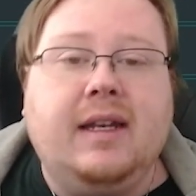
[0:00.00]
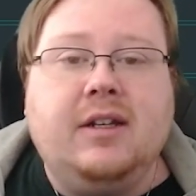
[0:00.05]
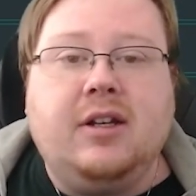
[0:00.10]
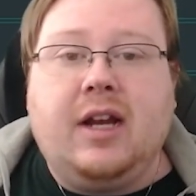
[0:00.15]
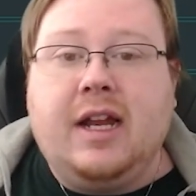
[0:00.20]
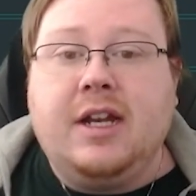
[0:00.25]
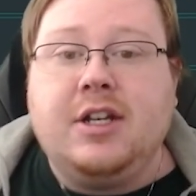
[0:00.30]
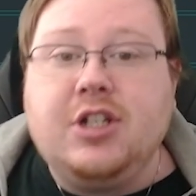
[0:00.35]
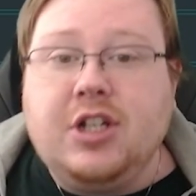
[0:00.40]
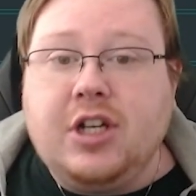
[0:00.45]
Your
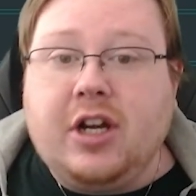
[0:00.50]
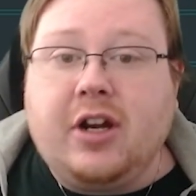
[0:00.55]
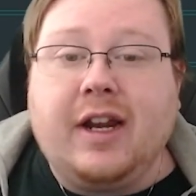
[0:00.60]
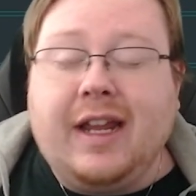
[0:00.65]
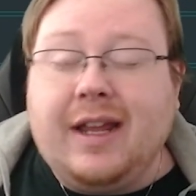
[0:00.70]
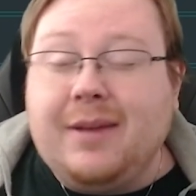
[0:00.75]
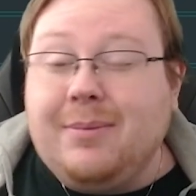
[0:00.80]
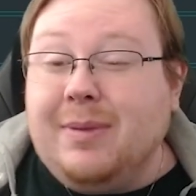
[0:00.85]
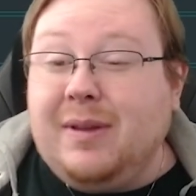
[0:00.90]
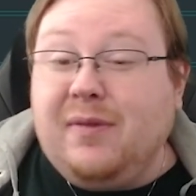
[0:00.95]
engineering
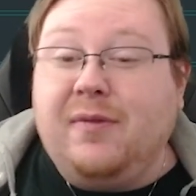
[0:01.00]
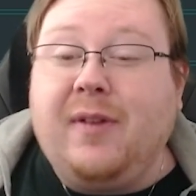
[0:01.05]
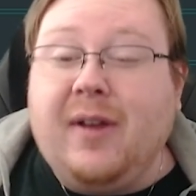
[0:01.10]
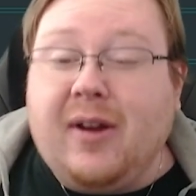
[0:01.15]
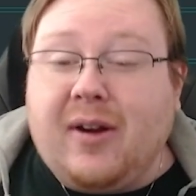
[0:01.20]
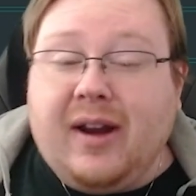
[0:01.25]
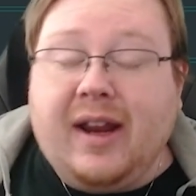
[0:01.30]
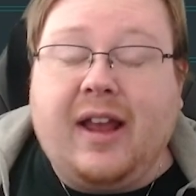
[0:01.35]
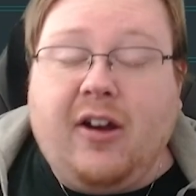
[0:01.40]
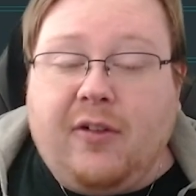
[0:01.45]
can be
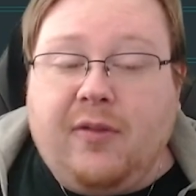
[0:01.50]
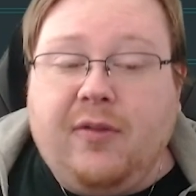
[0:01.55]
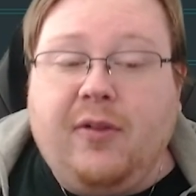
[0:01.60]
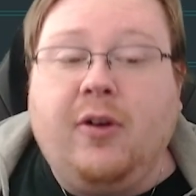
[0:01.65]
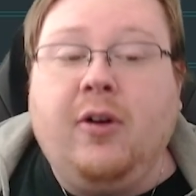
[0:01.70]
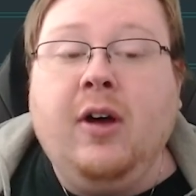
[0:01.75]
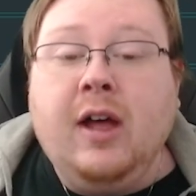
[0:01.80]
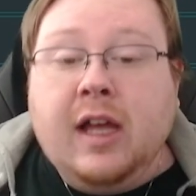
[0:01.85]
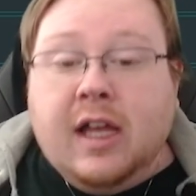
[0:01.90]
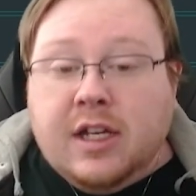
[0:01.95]
very
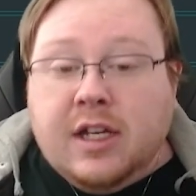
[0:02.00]
helpful